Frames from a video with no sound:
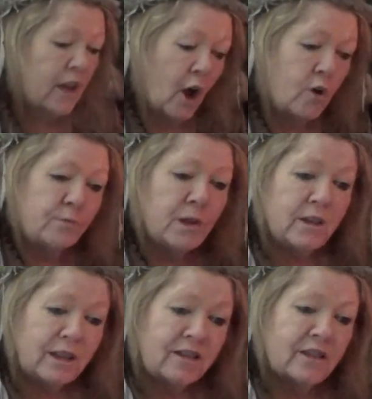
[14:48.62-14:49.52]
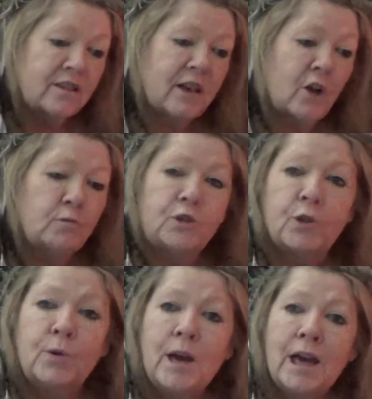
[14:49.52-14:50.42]
hope that this has helped
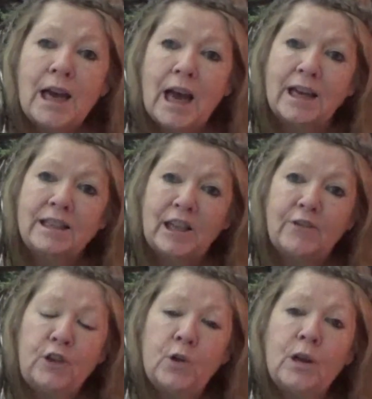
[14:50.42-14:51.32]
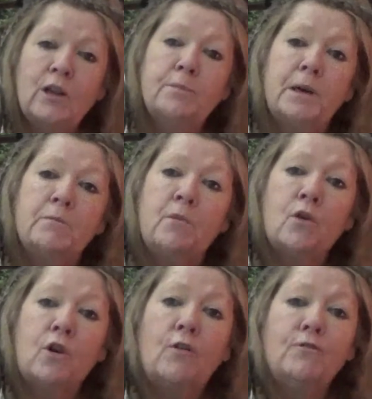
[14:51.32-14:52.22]
you and given you a little bit more
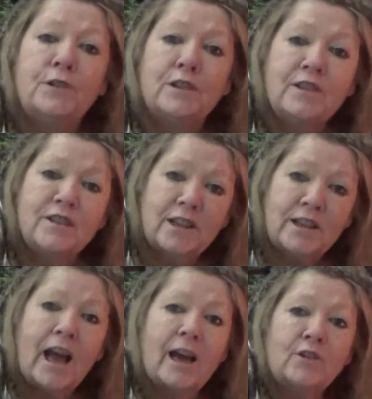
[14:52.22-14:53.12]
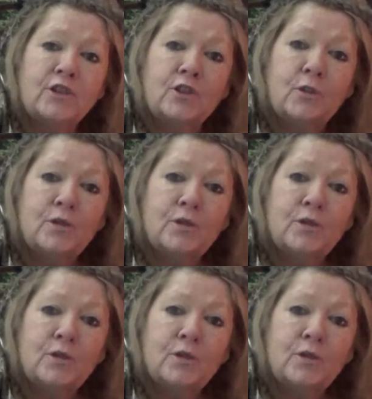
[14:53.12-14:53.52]
confidence in how to do